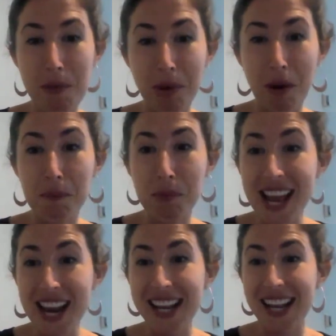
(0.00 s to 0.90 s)
people are
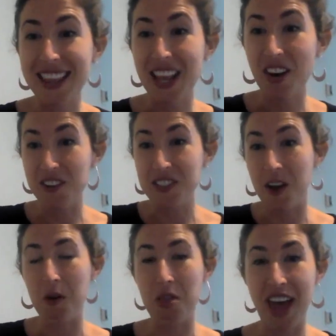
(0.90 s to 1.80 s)
presenting, and then
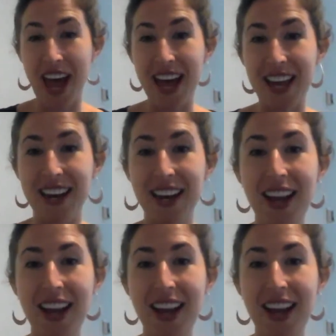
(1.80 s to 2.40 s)
also that